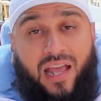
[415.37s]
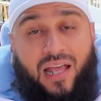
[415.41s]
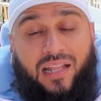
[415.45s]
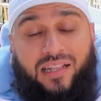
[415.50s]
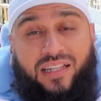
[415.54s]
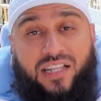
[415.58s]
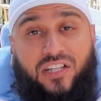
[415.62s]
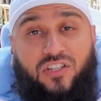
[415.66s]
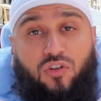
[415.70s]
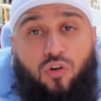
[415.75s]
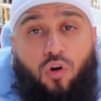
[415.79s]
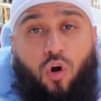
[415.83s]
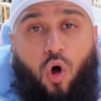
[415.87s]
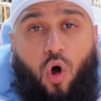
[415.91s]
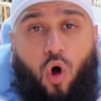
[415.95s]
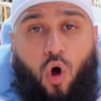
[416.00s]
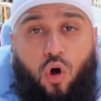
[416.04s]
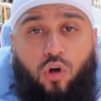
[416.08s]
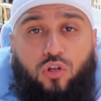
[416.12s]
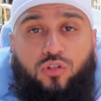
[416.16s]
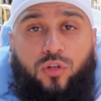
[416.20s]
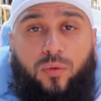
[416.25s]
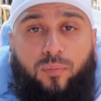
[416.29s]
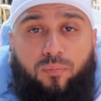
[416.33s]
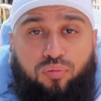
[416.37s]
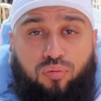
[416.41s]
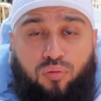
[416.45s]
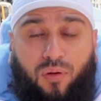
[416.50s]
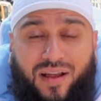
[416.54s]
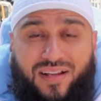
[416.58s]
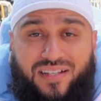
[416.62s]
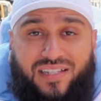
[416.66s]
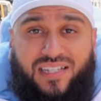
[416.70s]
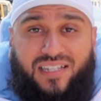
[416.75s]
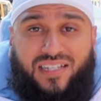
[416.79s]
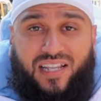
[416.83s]
These are all the
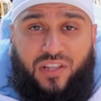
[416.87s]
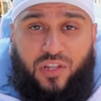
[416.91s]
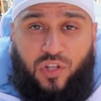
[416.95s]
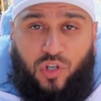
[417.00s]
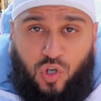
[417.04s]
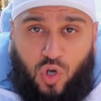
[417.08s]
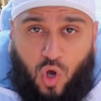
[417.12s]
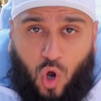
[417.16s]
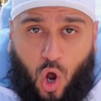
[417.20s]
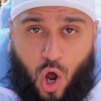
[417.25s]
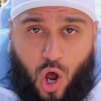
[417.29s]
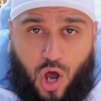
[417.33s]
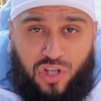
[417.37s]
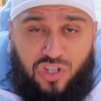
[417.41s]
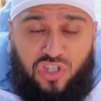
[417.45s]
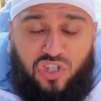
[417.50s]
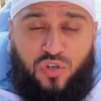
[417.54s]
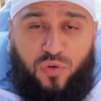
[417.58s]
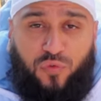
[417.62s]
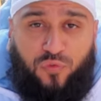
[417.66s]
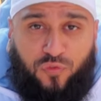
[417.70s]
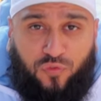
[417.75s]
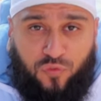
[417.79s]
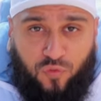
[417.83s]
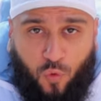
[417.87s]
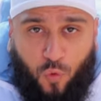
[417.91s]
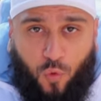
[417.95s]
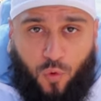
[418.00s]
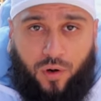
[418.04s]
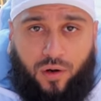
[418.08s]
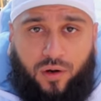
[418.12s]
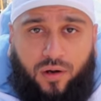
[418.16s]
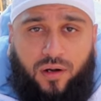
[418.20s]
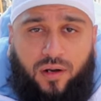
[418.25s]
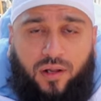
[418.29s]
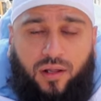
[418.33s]
prices and the cost
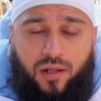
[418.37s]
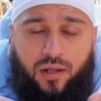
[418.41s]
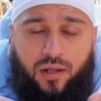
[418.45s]
for